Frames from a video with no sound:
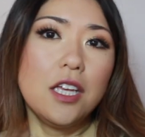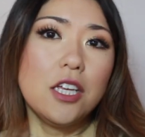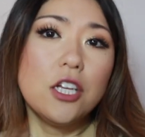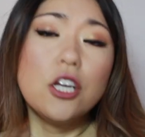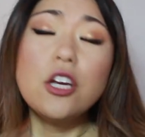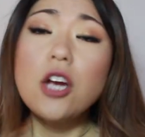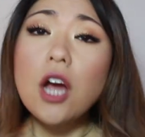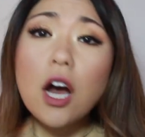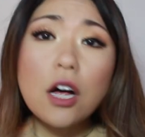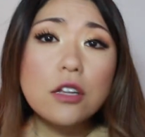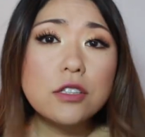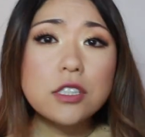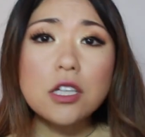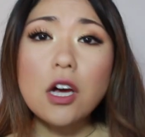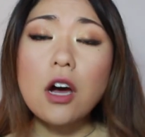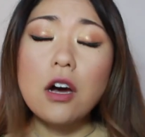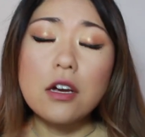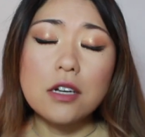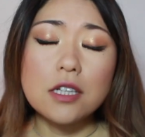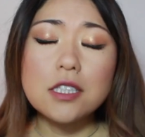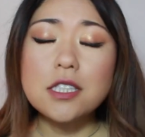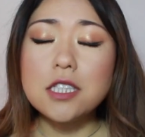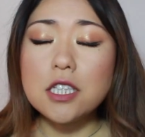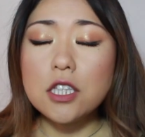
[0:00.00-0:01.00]
your health's
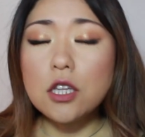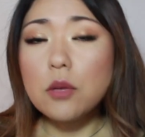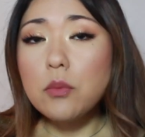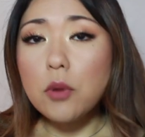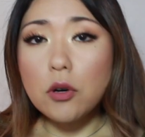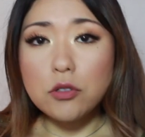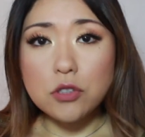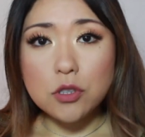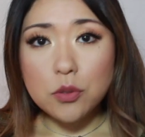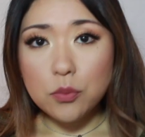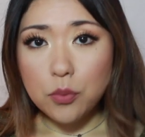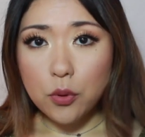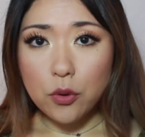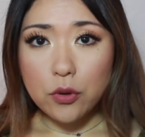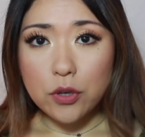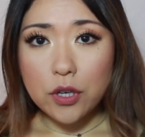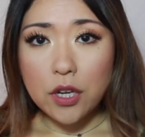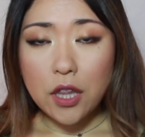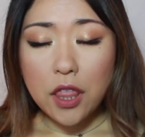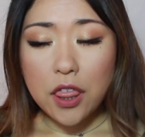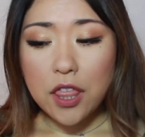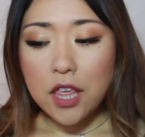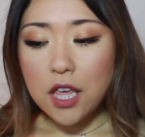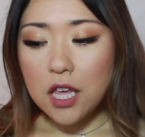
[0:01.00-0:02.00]
honestly the most
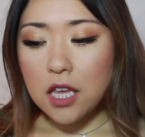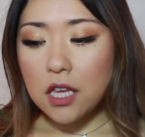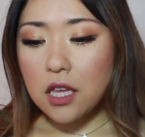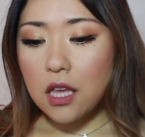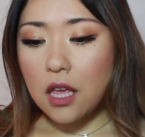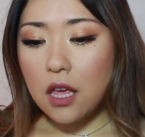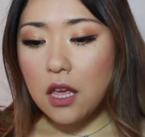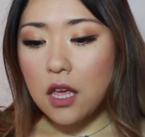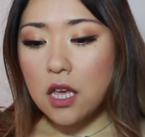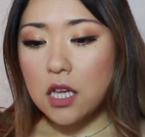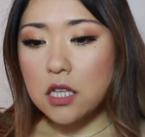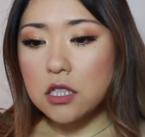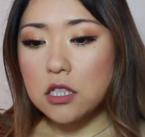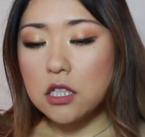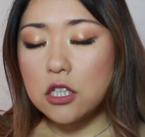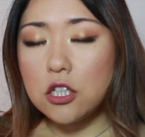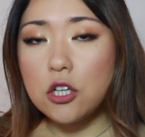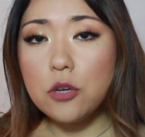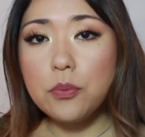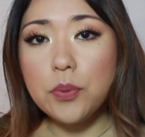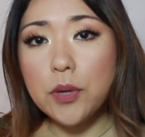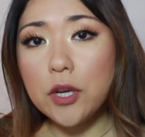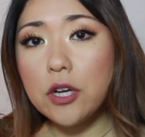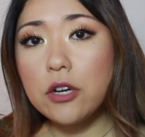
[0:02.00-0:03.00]
important thing and
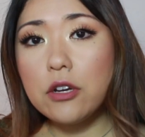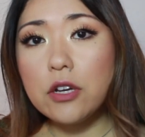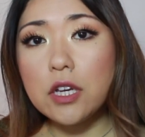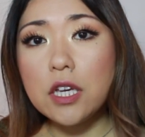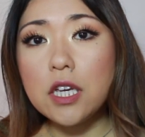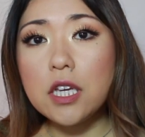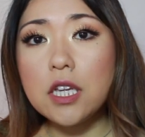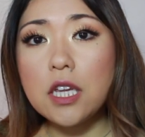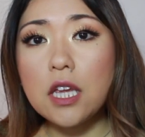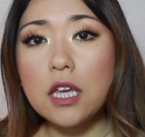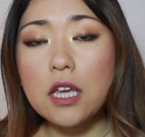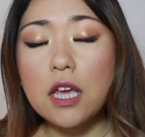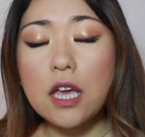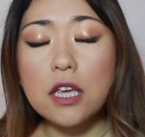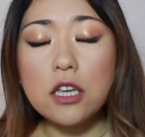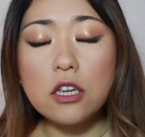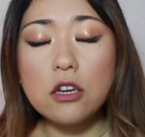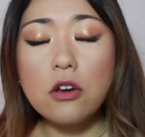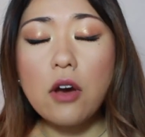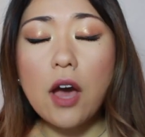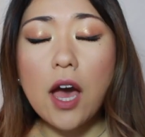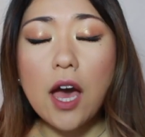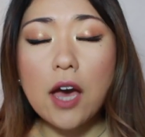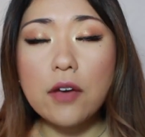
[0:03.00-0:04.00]
your period you
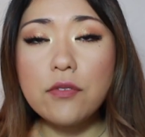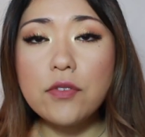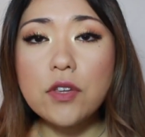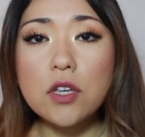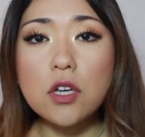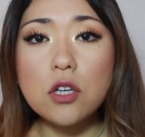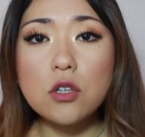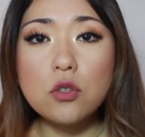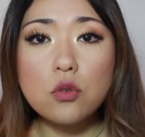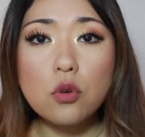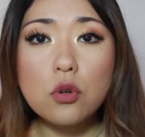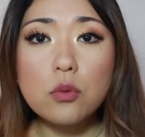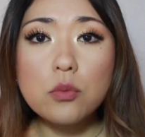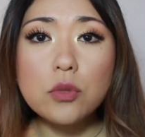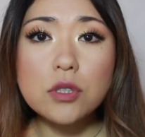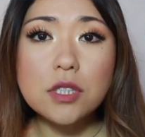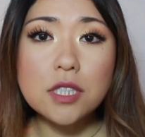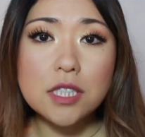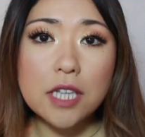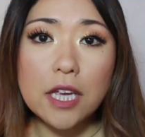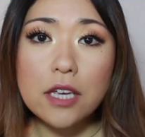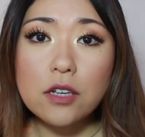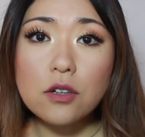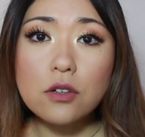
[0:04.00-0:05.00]
know having a normal
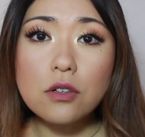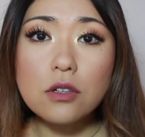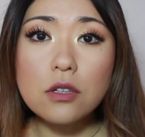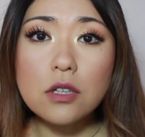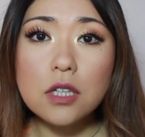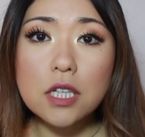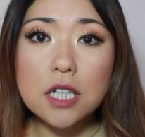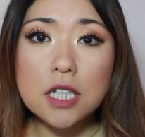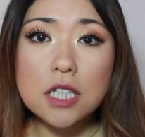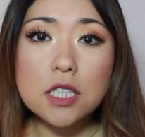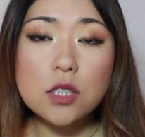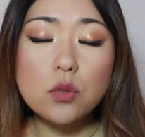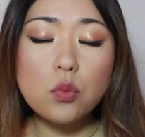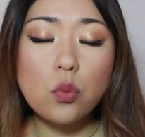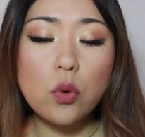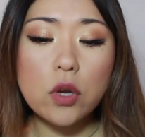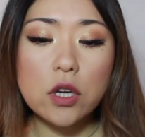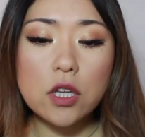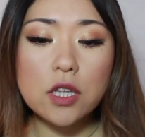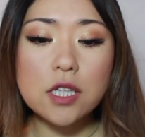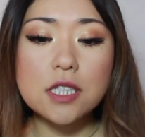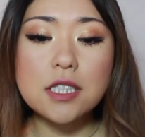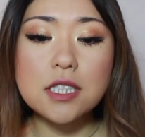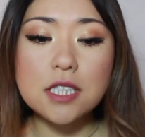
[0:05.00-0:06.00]
cycle is
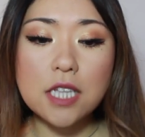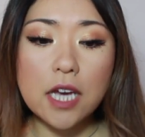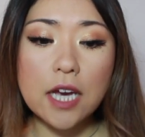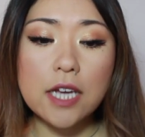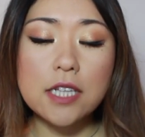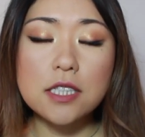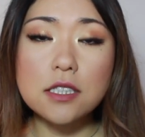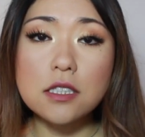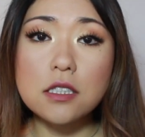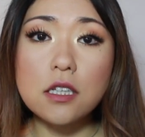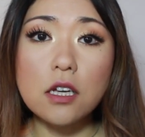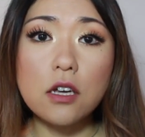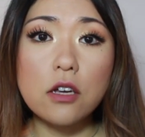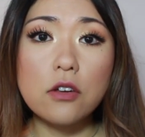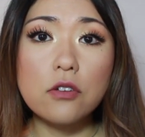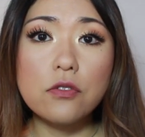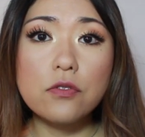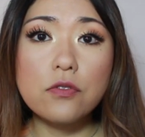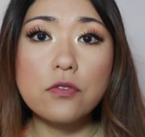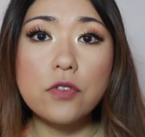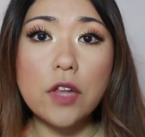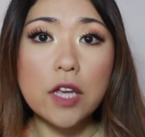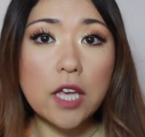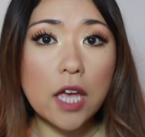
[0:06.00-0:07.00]
one of the signs
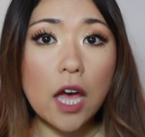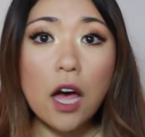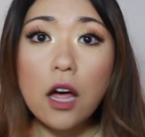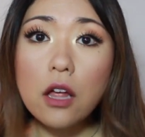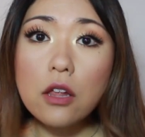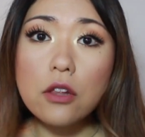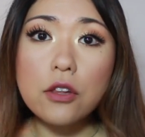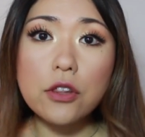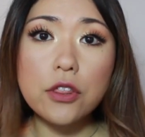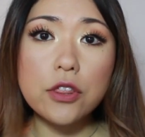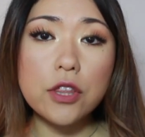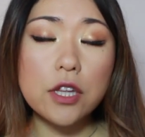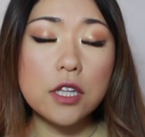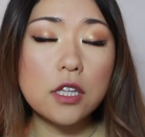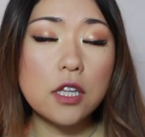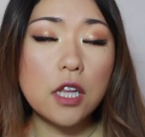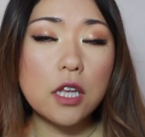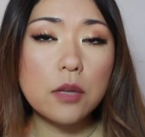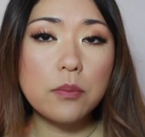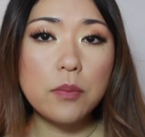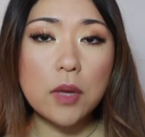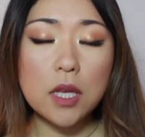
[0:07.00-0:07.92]
of like health and like